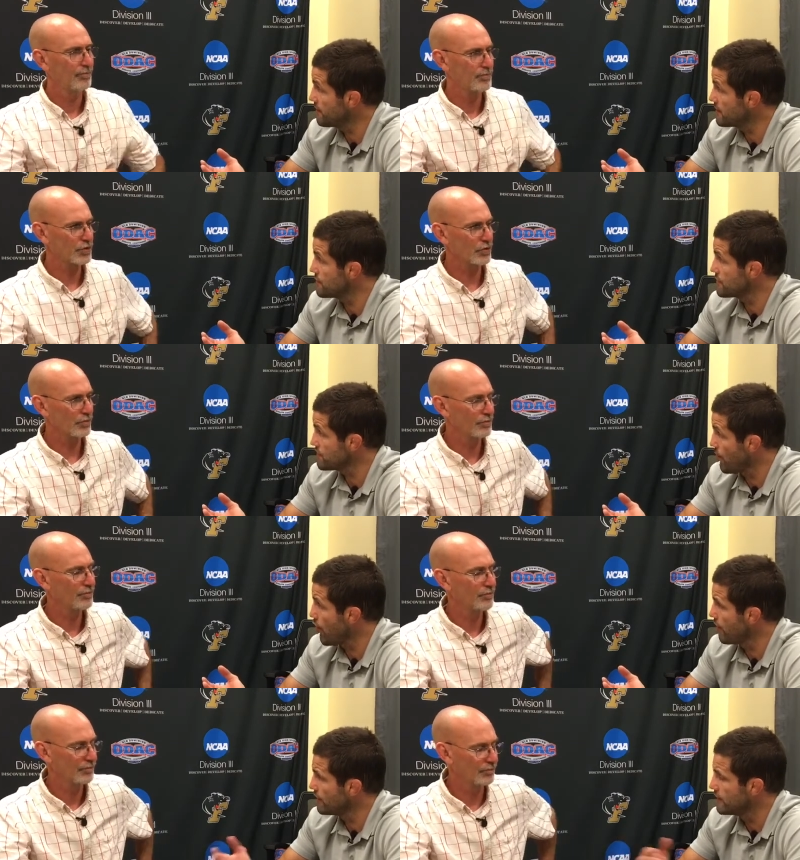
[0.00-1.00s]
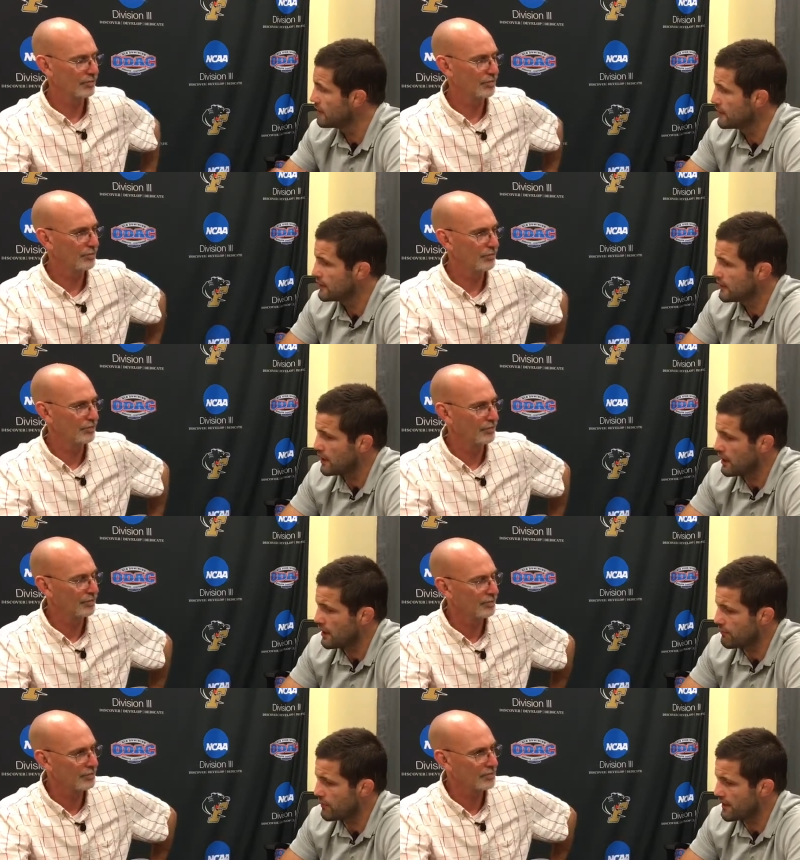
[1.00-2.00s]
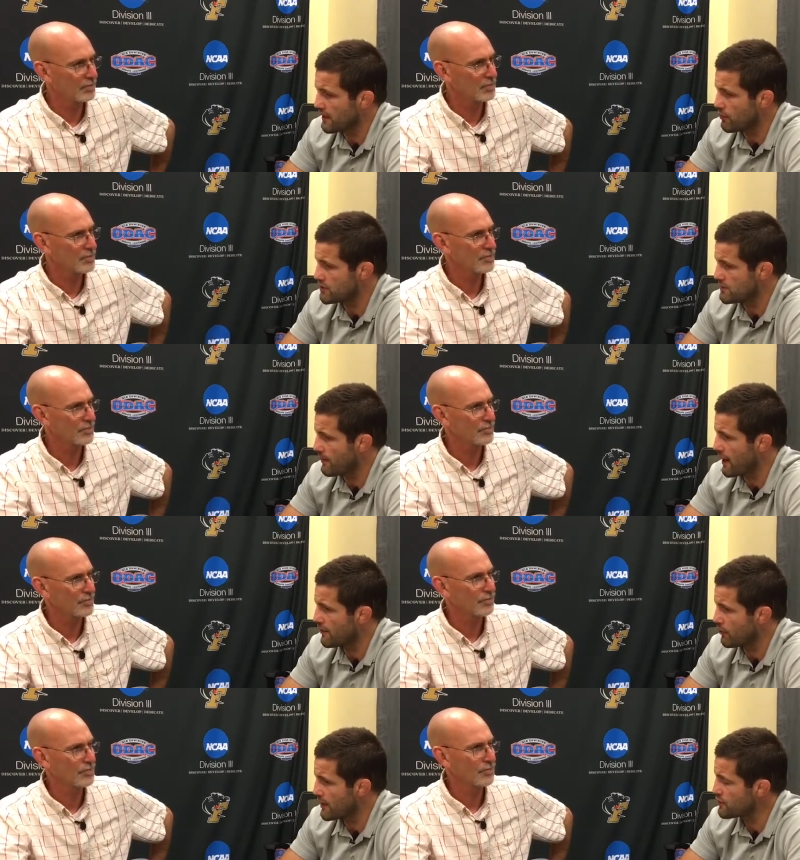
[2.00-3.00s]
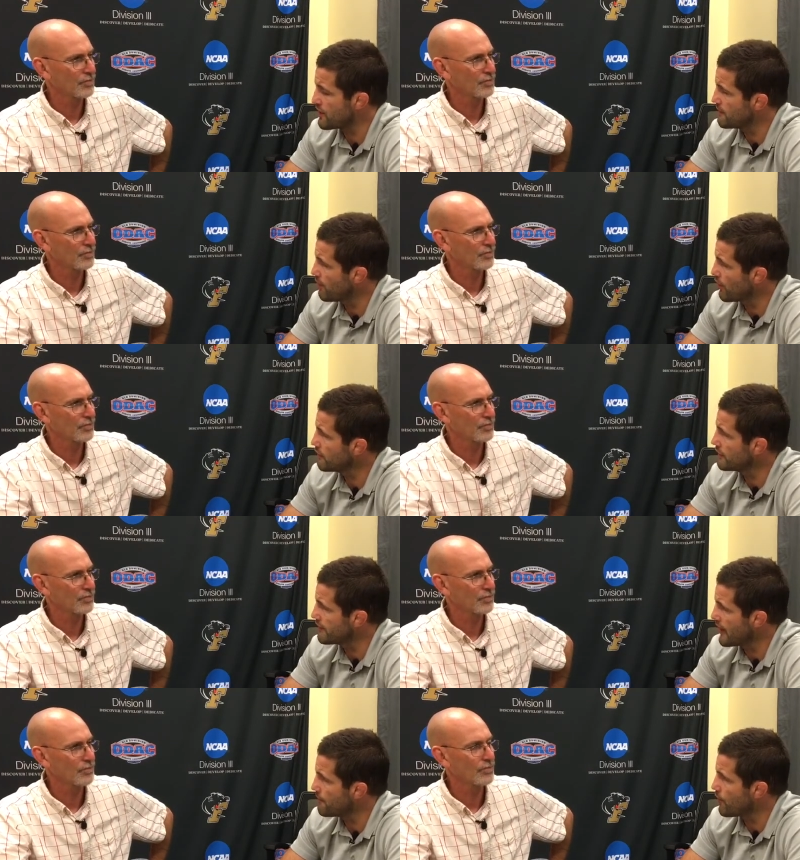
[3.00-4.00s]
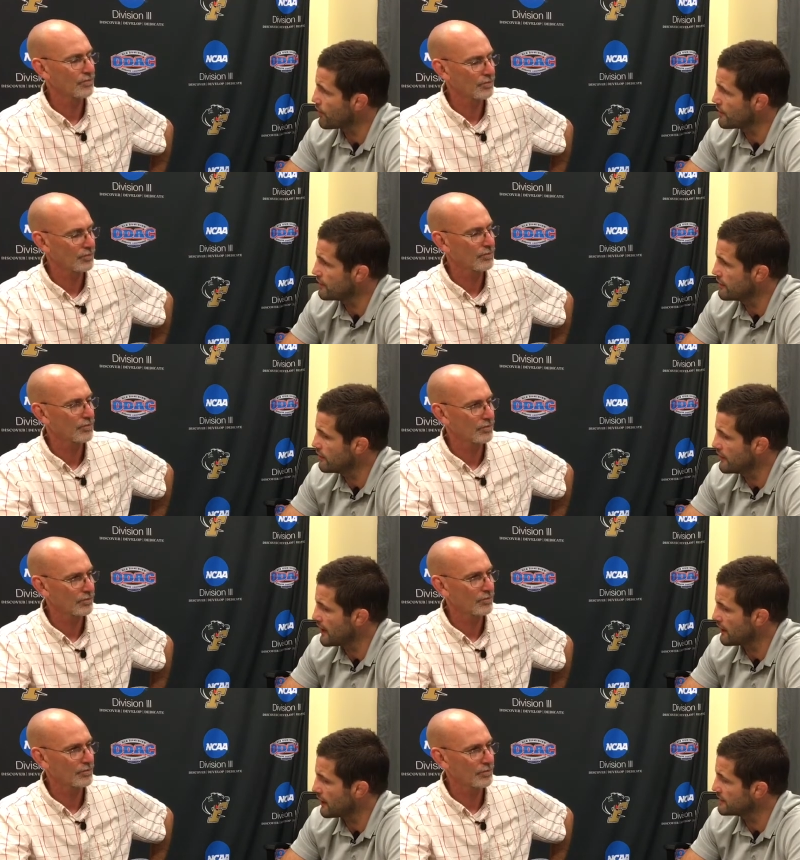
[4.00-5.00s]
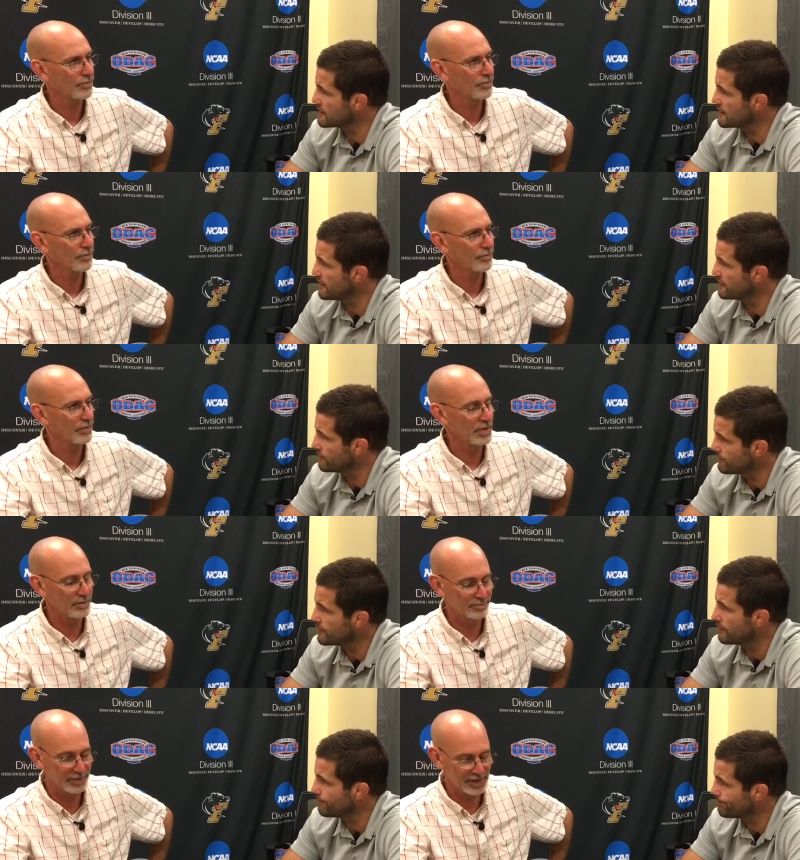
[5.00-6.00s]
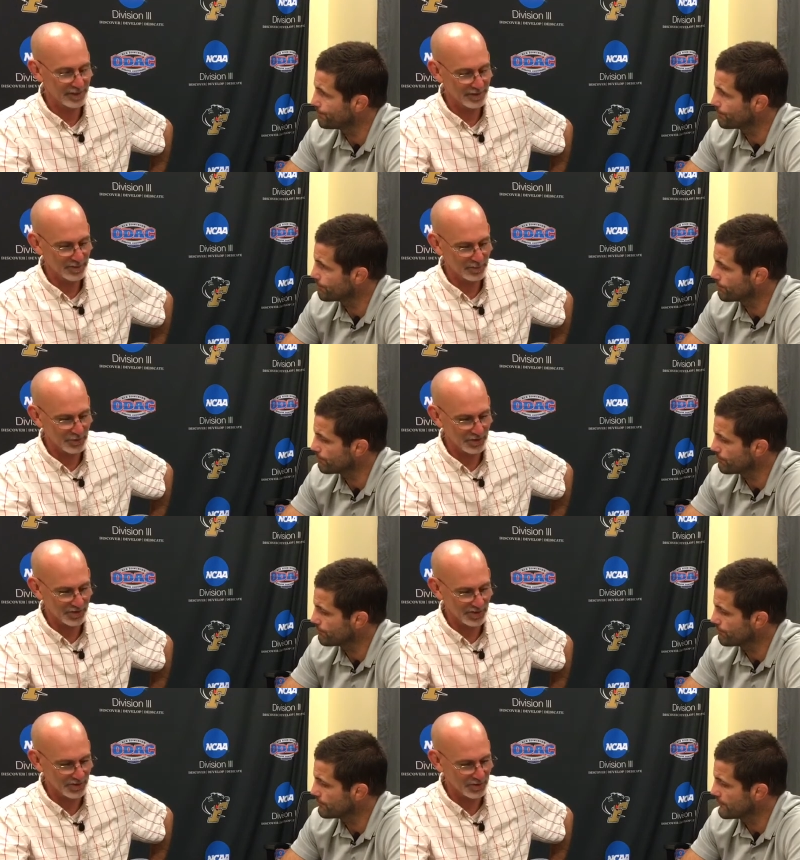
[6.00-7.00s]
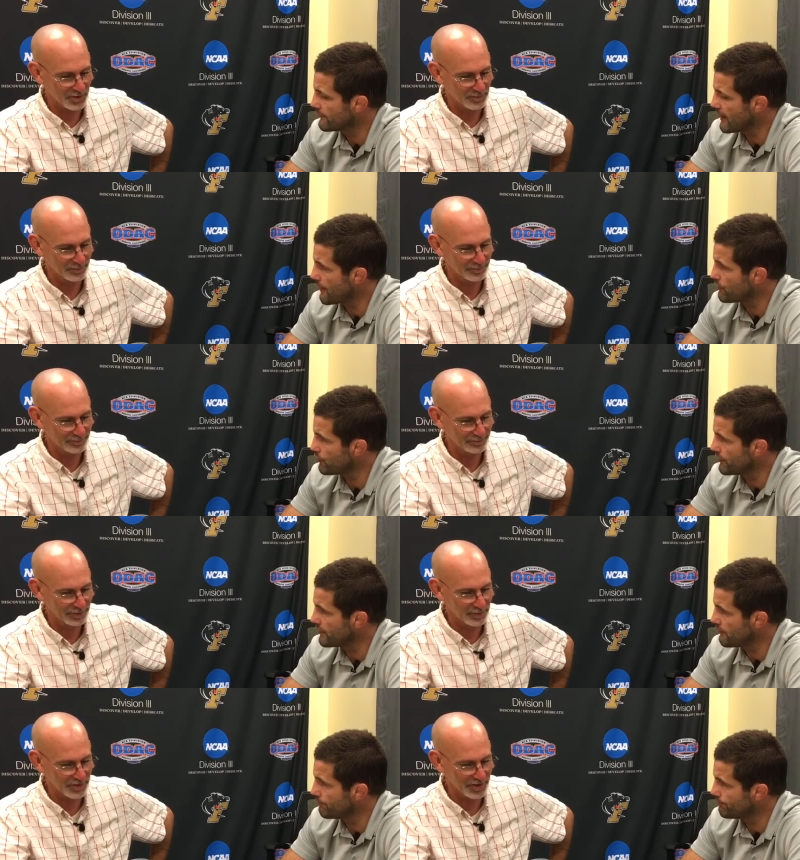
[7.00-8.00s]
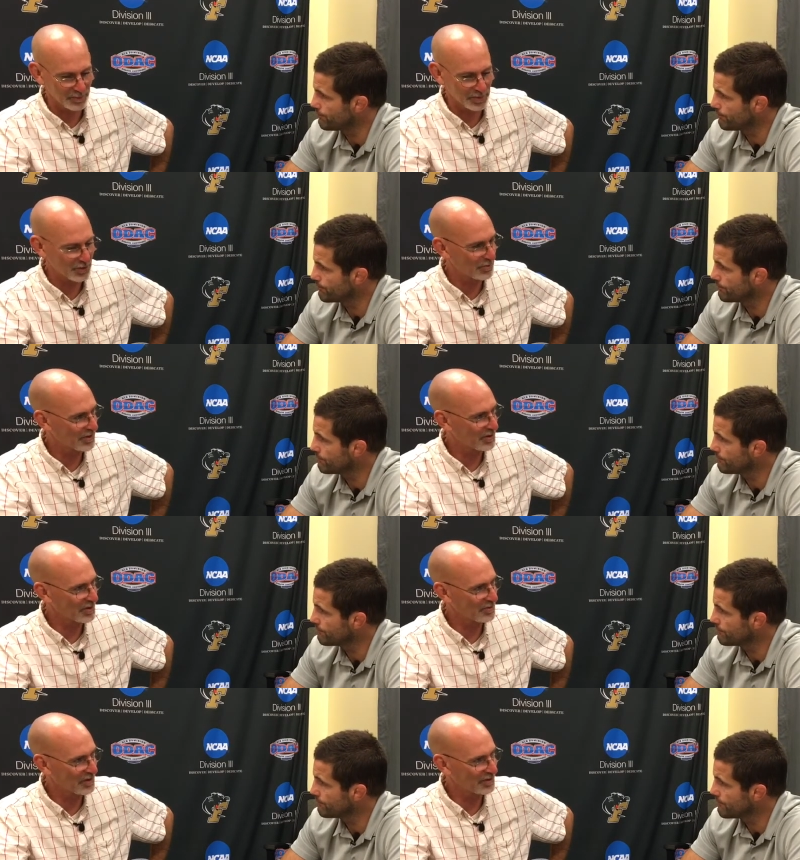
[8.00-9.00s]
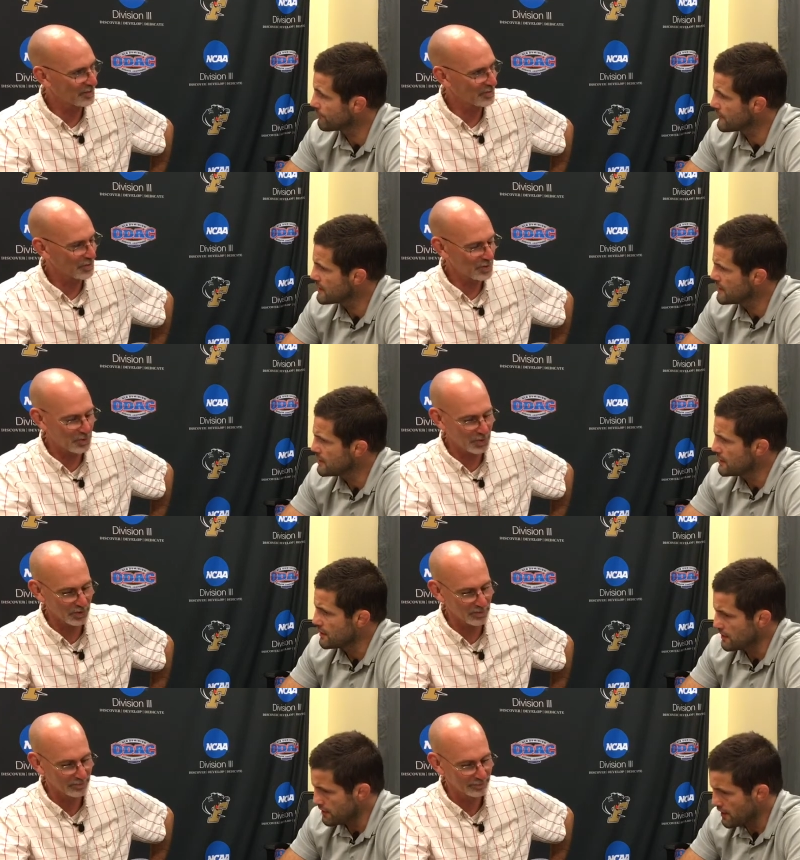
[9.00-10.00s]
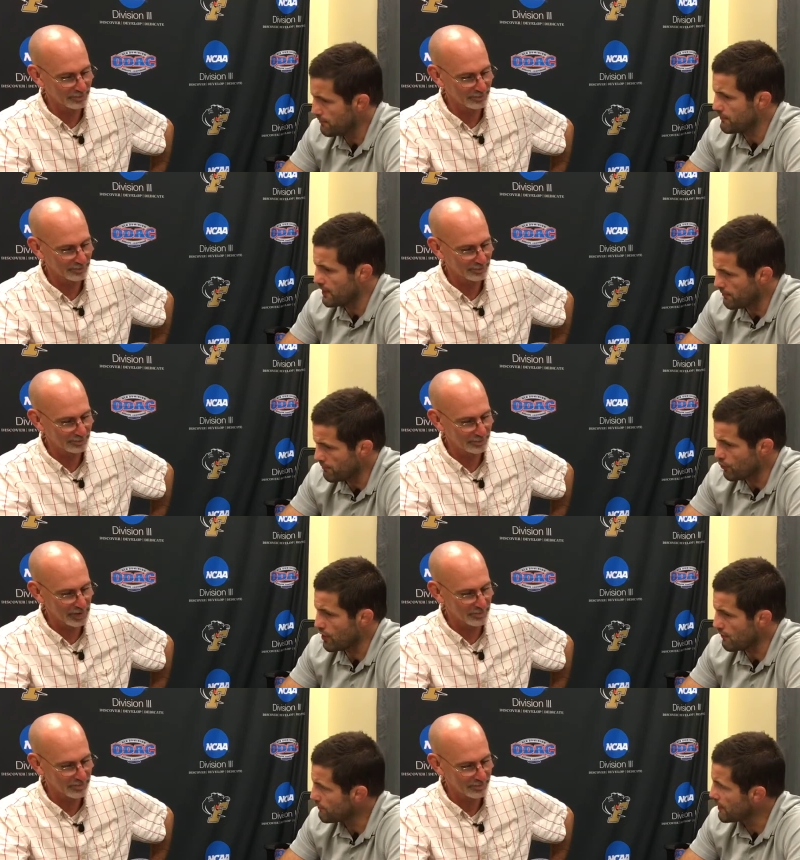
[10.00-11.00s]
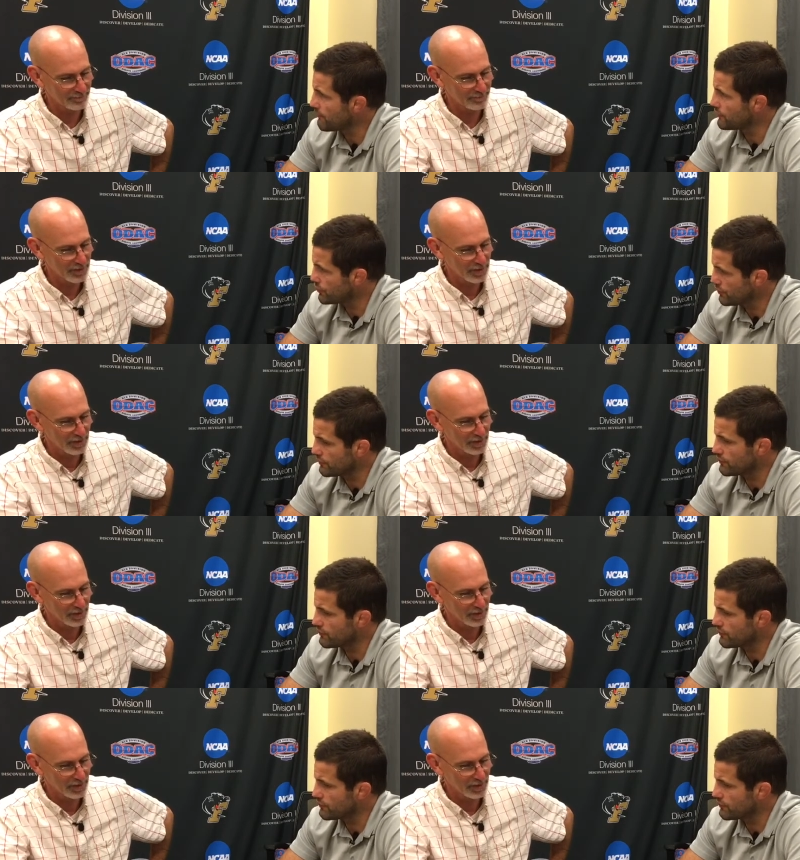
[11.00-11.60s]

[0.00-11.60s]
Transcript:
Speaker 1: because he was small. And mm-hmm. um, but I think once he bought in the weight training part and the diet part, he, you know, he had a lot of success. Yeah,
Speaker 2: So. he had some good success too. Absolutely. Yep. Say so your best wrestler that you've had come through this program.
Speaker 1: Yep. Yep. One of them. Yep. For sure.